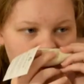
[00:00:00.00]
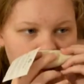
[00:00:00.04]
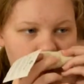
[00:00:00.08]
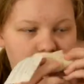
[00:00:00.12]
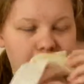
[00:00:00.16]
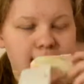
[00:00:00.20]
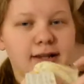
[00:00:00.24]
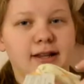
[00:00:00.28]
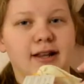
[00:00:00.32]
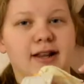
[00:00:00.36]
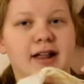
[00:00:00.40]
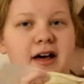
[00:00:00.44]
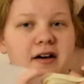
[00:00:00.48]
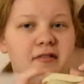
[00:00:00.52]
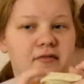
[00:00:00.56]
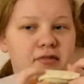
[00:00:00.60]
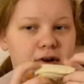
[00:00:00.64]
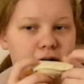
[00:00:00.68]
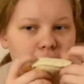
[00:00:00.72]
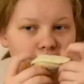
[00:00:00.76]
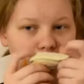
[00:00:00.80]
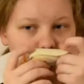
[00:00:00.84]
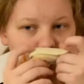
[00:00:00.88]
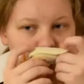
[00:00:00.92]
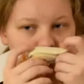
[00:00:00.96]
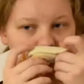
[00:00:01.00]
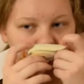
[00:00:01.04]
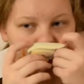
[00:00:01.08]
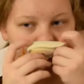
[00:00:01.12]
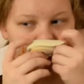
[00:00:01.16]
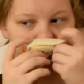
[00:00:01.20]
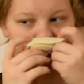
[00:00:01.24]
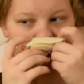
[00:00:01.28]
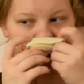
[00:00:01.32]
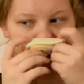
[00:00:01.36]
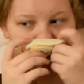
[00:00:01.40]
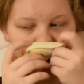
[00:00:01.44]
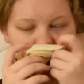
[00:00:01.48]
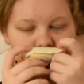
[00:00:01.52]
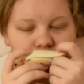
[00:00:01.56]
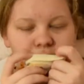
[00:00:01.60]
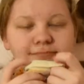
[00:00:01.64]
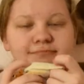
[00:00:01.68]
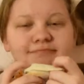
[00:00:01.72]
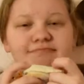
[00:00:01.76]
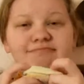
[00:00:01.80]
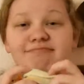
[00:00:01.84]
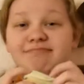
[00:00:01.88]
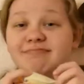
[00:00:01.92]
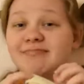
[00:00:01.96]
and the lavender.
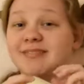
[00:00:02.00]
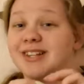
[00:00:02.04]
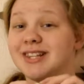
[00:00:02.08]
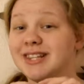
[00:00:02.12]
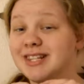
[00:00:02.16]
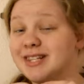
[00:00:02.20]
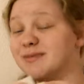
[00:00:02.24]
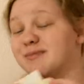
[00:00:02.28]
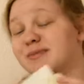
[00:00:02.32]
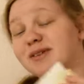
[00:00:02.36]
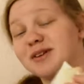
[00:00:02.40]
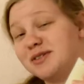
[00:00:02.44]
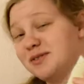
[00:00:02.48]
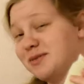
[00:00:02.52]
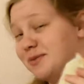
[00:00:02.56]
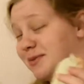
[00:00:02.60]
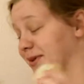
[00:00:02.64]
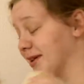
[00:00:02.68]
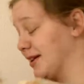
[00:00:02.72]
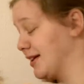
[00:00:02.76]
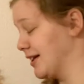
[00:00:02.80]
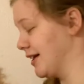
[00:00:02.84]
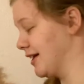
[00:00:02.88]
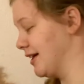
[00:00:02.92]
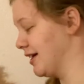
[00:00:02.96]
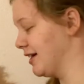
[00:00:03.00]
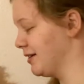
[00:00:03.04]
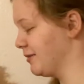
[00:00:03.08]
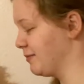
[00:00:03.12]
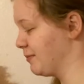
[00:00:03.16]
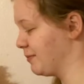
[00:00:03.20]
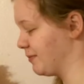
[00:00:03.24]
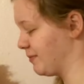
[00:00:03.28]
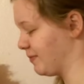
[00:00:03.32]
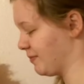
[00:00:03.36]
Mm, it smells really good.